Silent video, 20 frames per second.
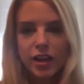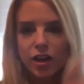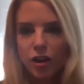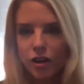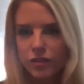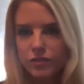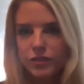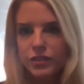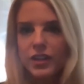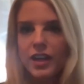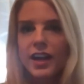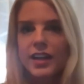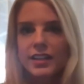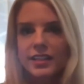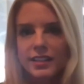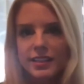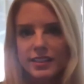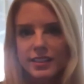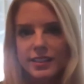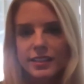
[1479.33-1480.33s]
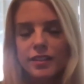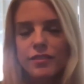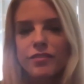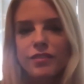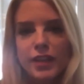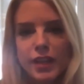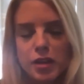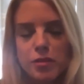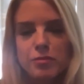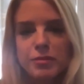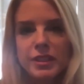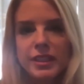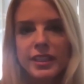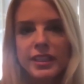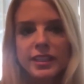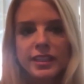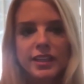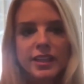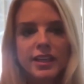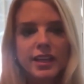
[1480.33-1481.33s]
overnighted it to the family.